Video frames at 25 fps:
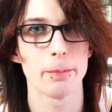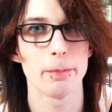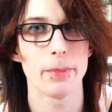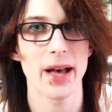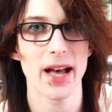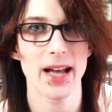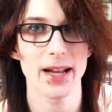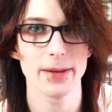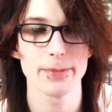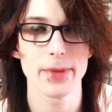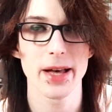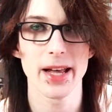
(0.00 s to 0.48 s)

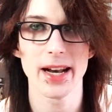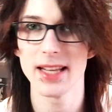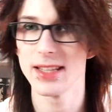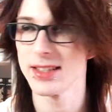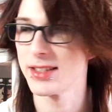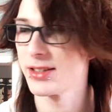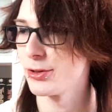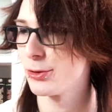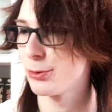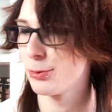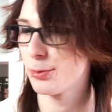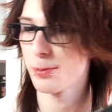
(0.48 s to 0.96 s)
Batman and
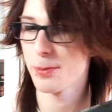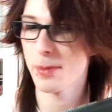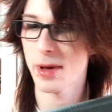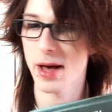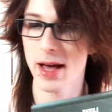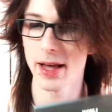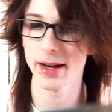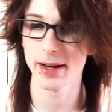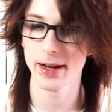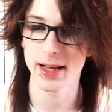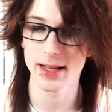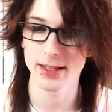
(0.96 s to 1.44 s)

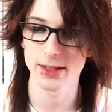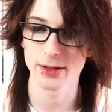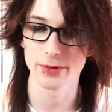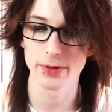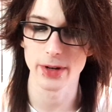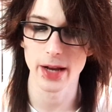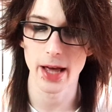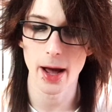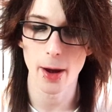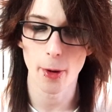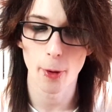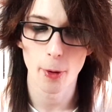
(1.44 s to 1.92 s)
Superman as of
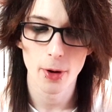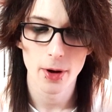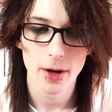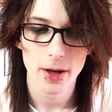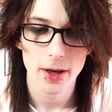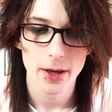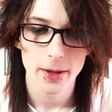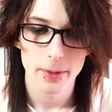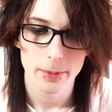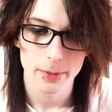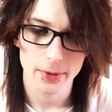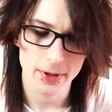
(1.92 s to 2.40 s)
now,
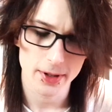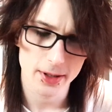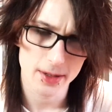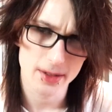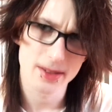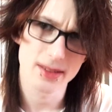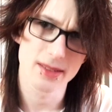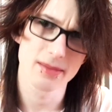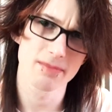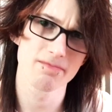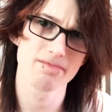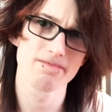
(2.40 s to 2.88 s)

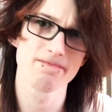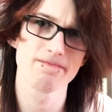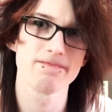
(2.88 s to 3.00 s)
because